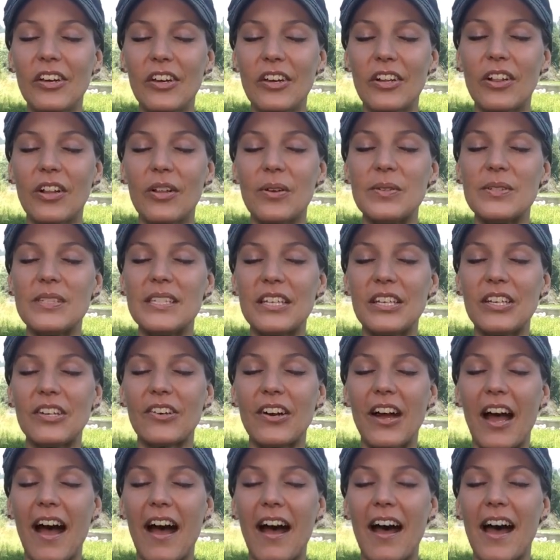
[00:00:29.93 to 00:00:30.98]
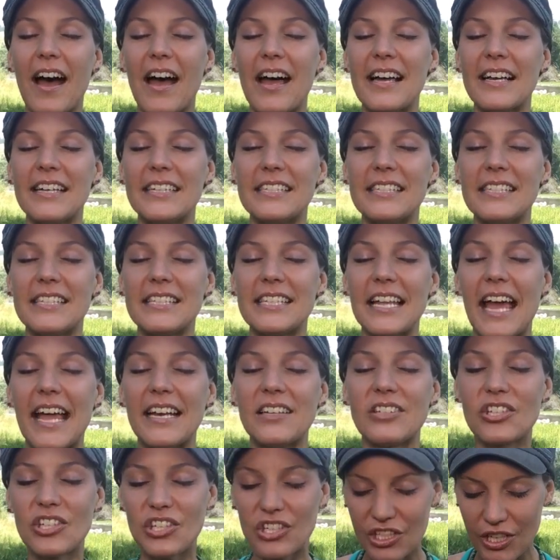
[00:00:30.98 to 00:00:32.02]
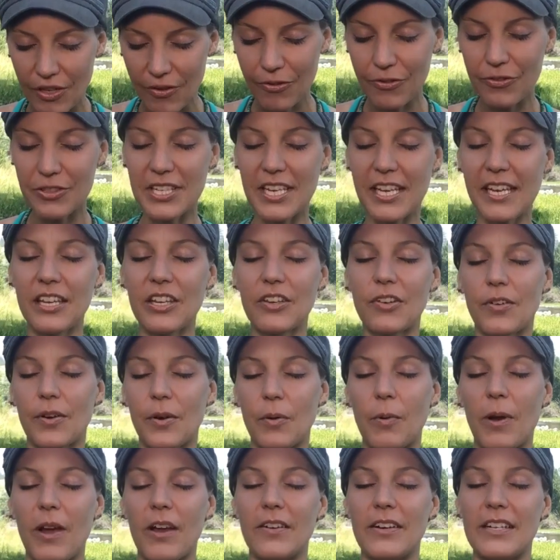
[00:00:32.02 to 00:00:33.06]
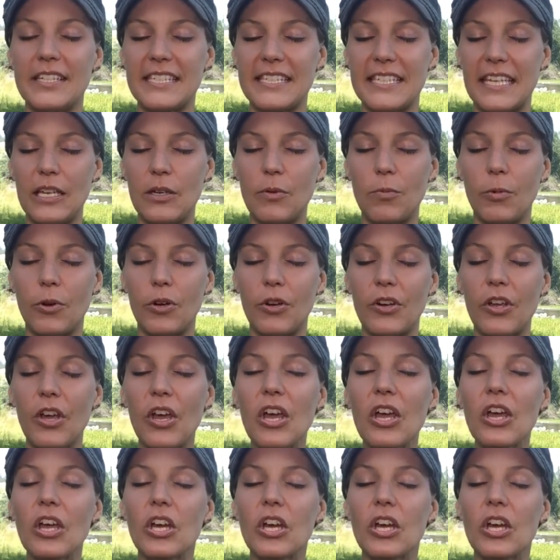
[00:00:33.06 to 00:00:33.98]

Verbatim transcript: closing your eyes and shifting your awareness inward.